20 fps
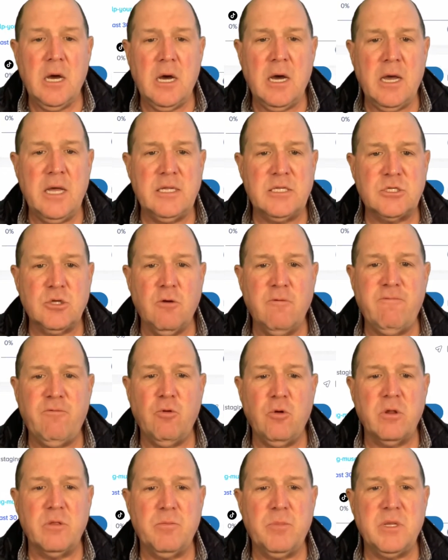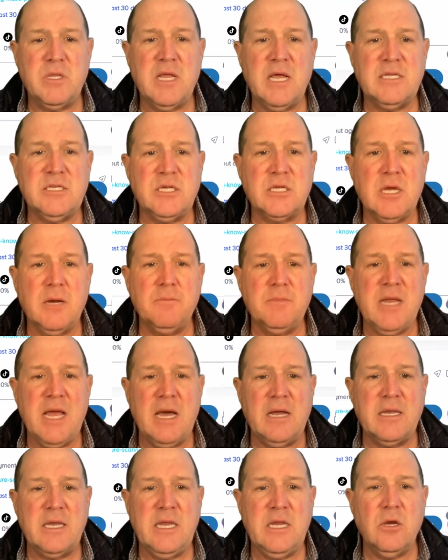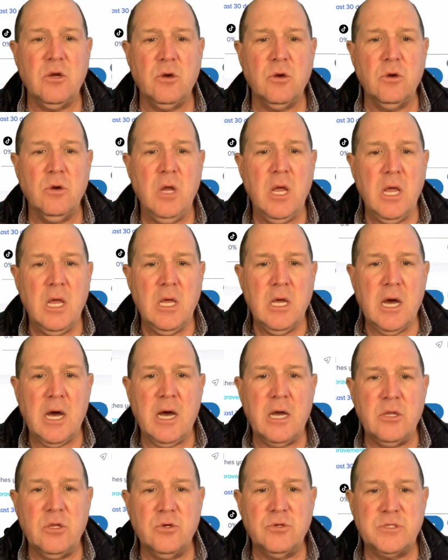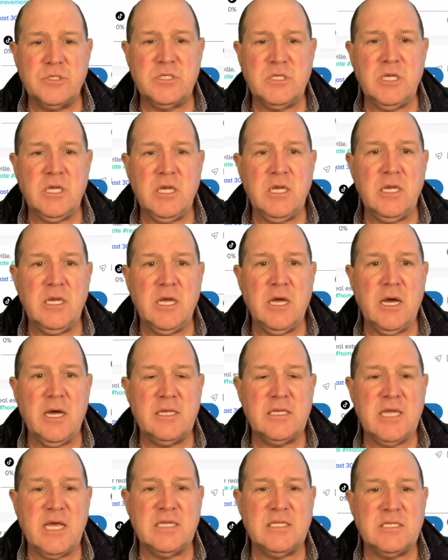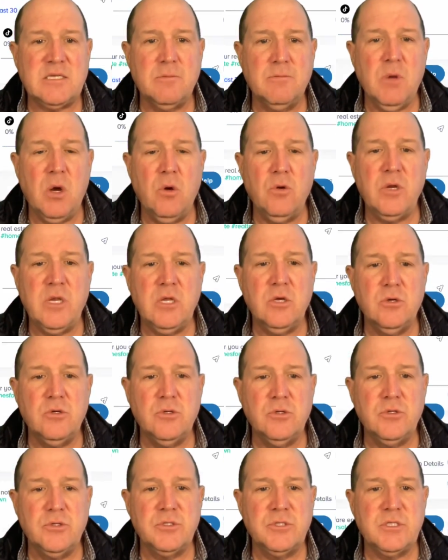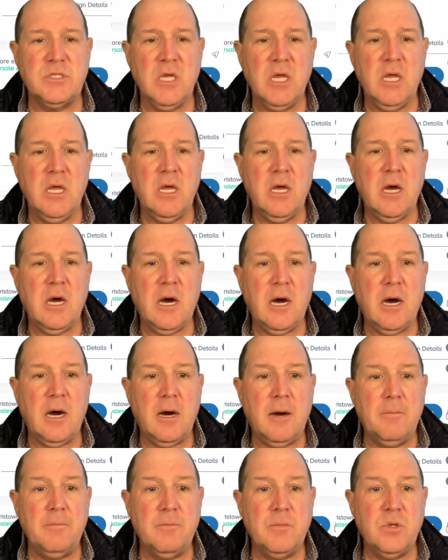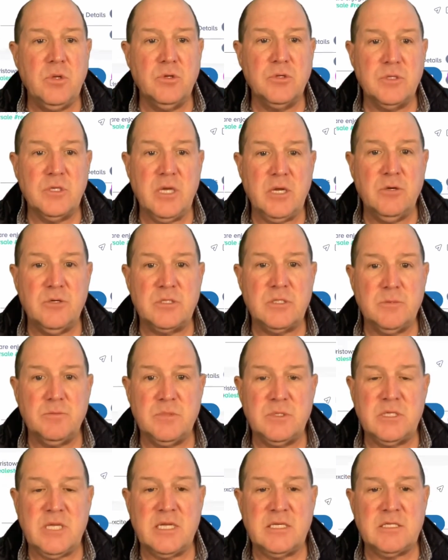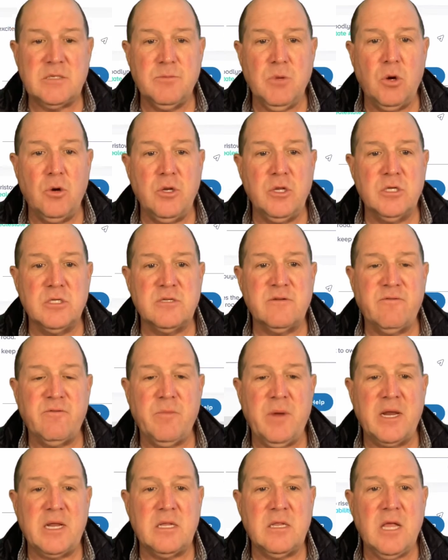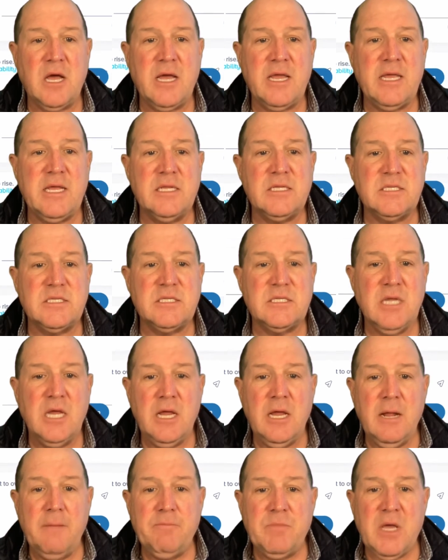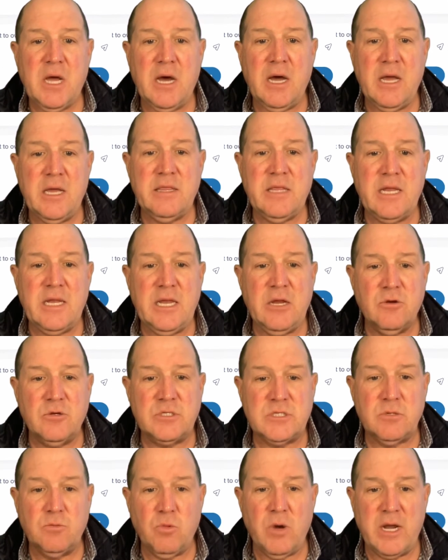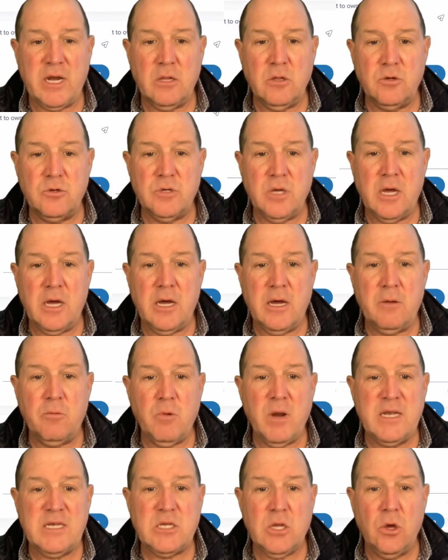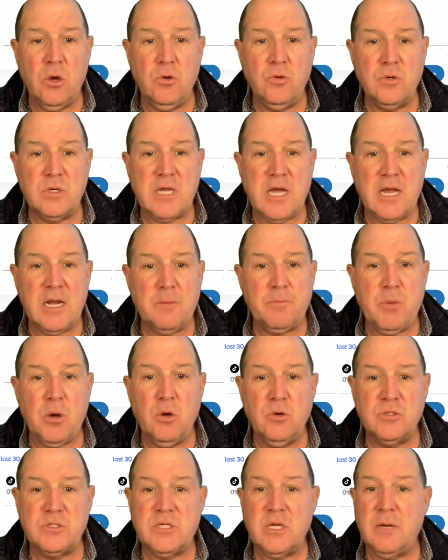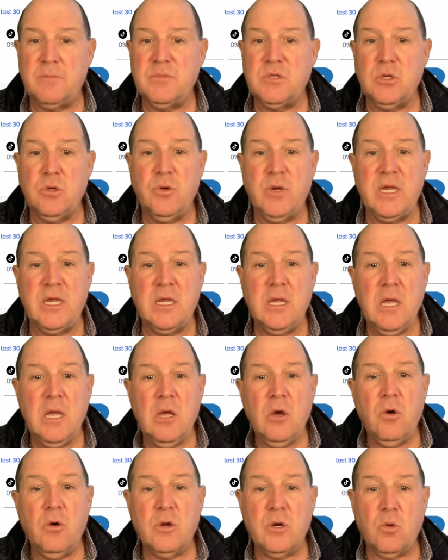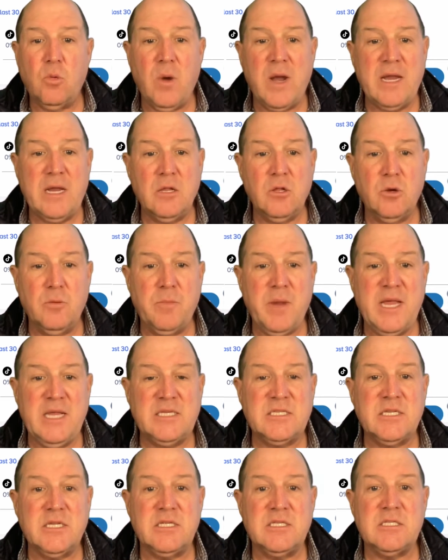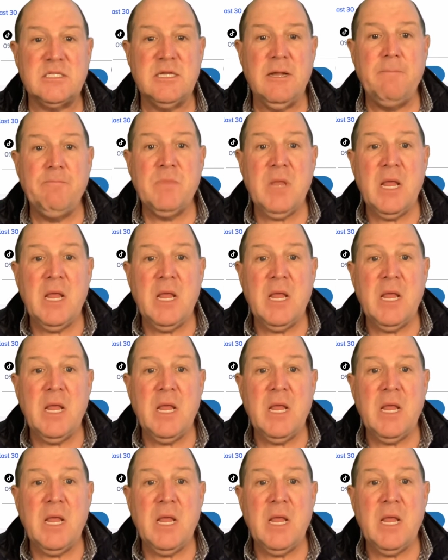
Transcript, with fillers: and so forth. But as you come down here, you'll see testimonials. Here's some testimonials from my clients. And then here's some regular rent-to-own kind of posts that I'm doing on a regular basis.